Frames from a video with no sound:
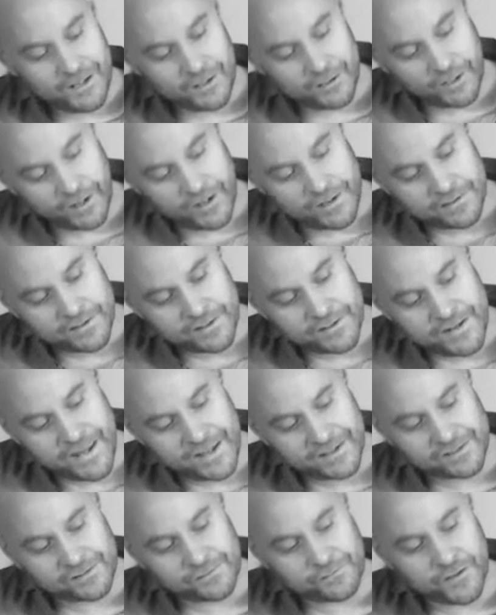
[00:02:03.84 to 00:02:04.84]
Okay, the
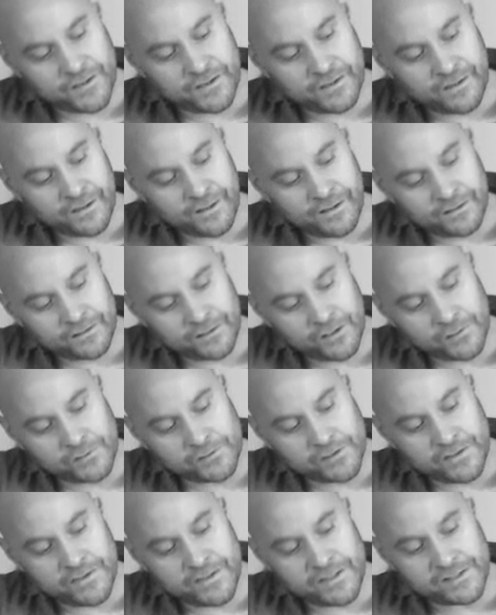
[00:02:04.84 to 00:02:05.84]
next finger goes in